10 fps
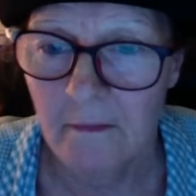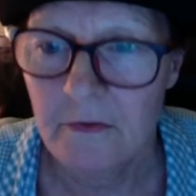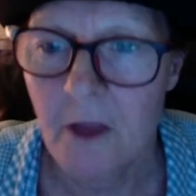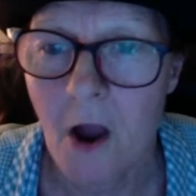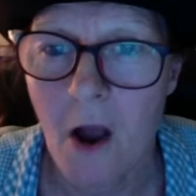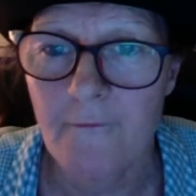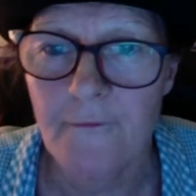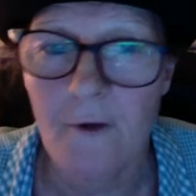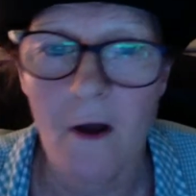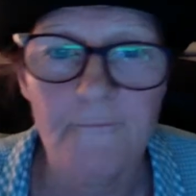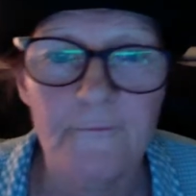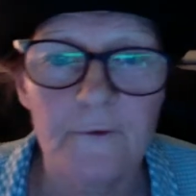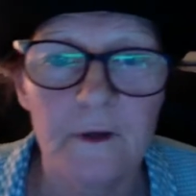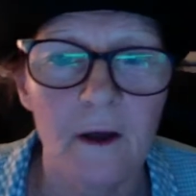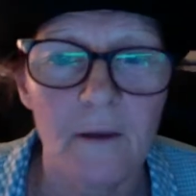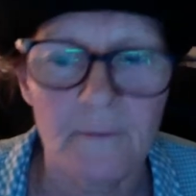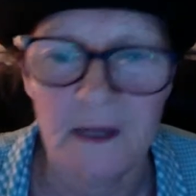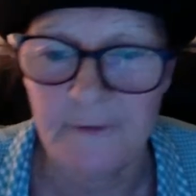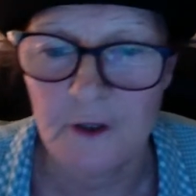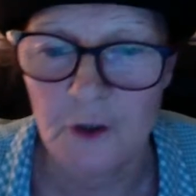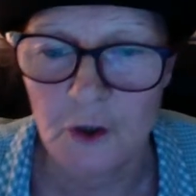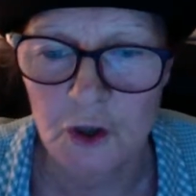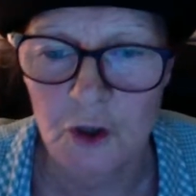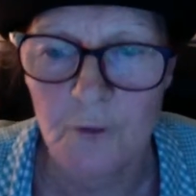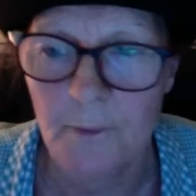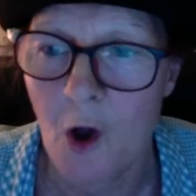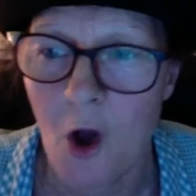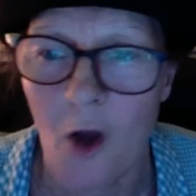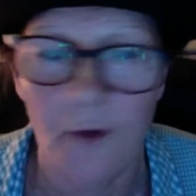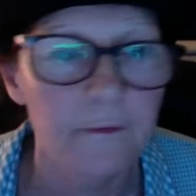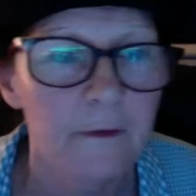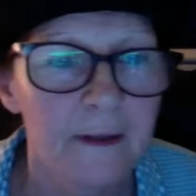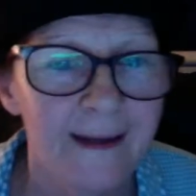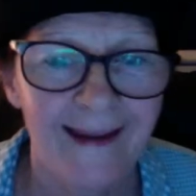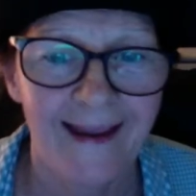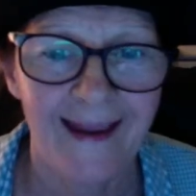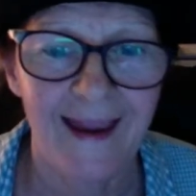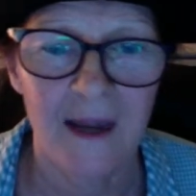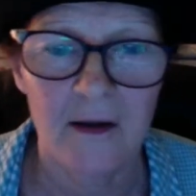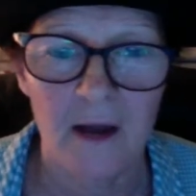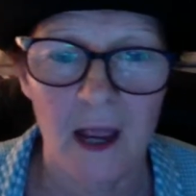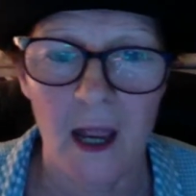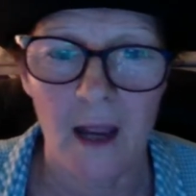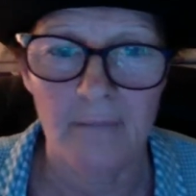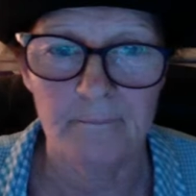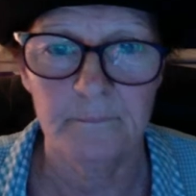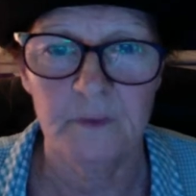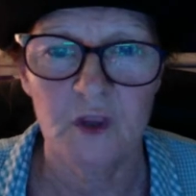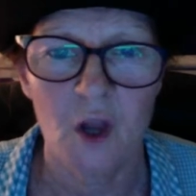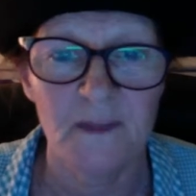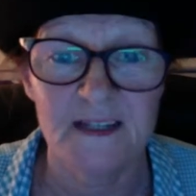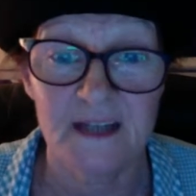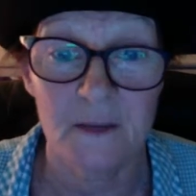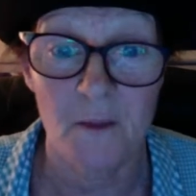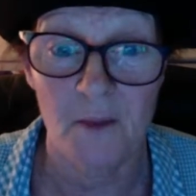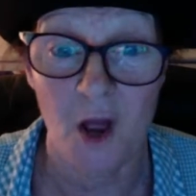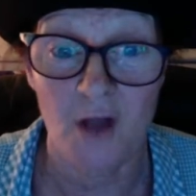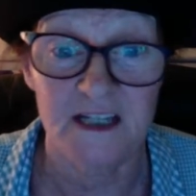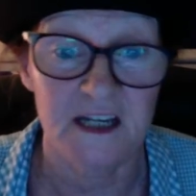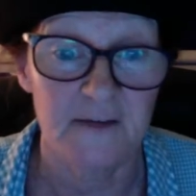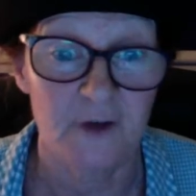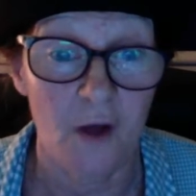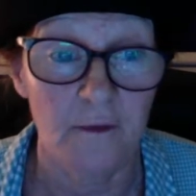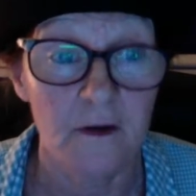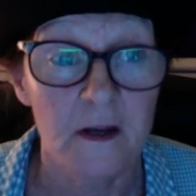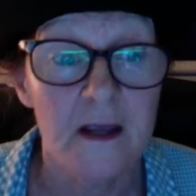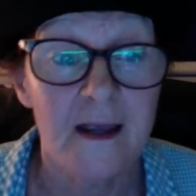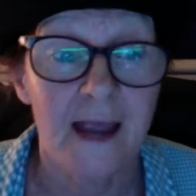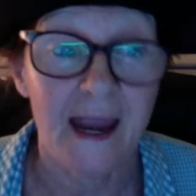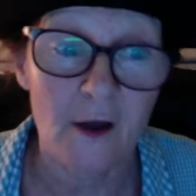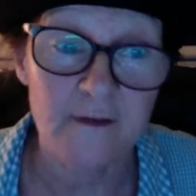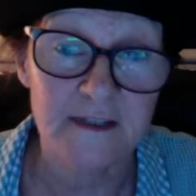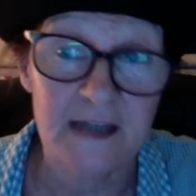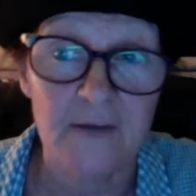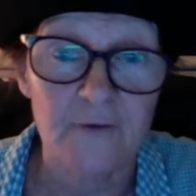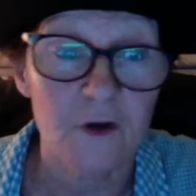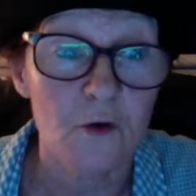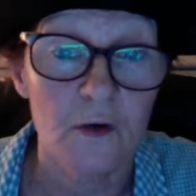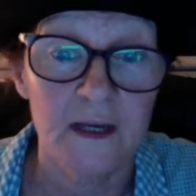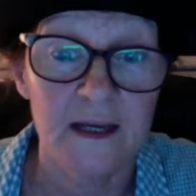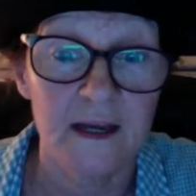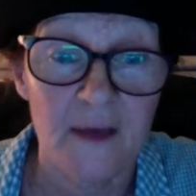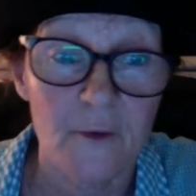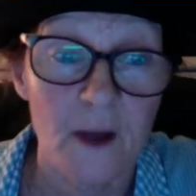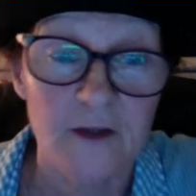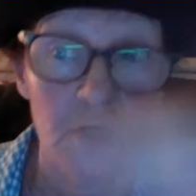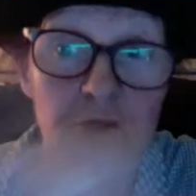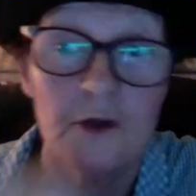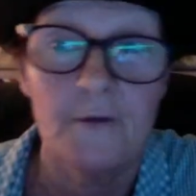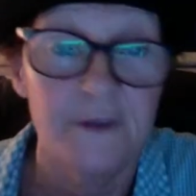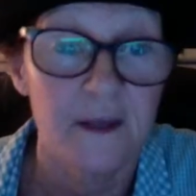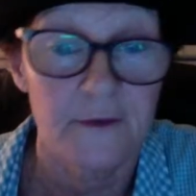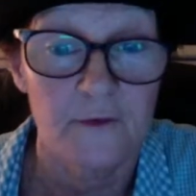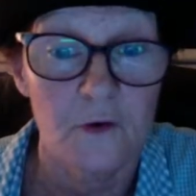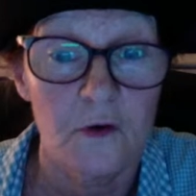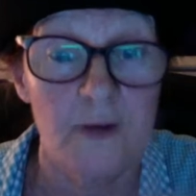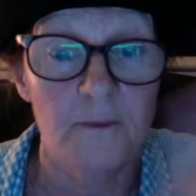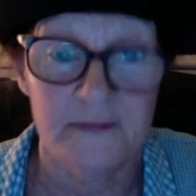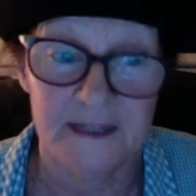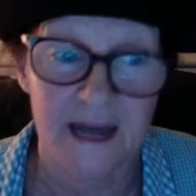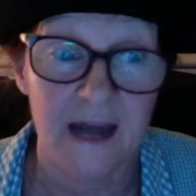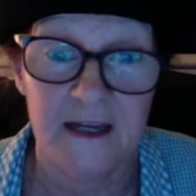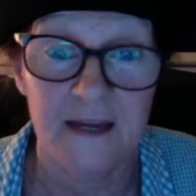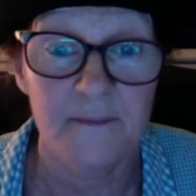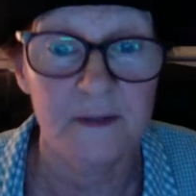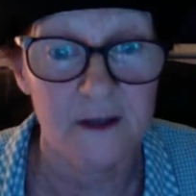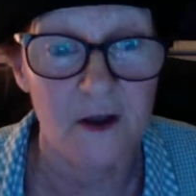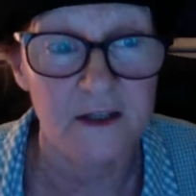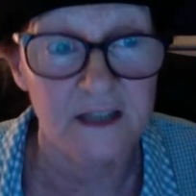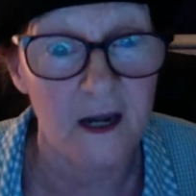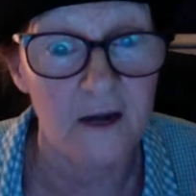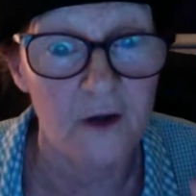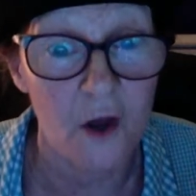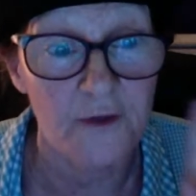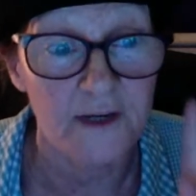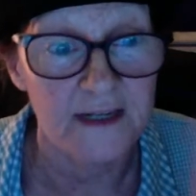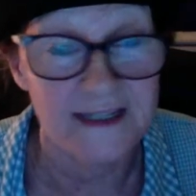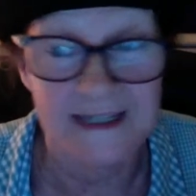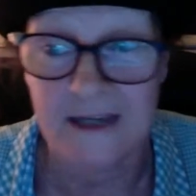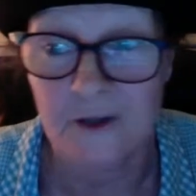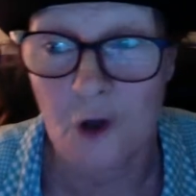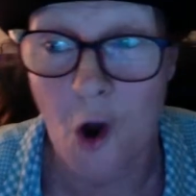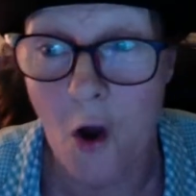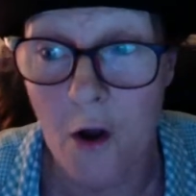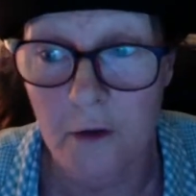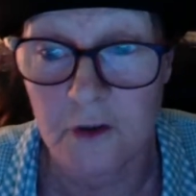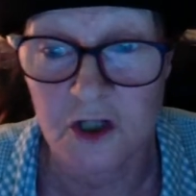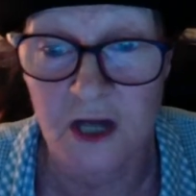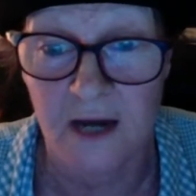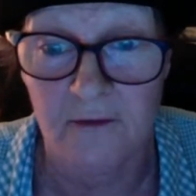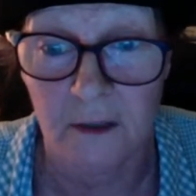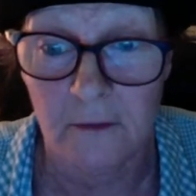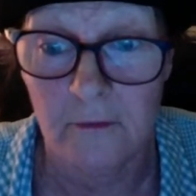No, I'm leaving YouTube on, and nobody's come on, but I just leave it on. And I started recording another. I turned off the other recording, but I've started again because I didn't know that it said God, Sharon.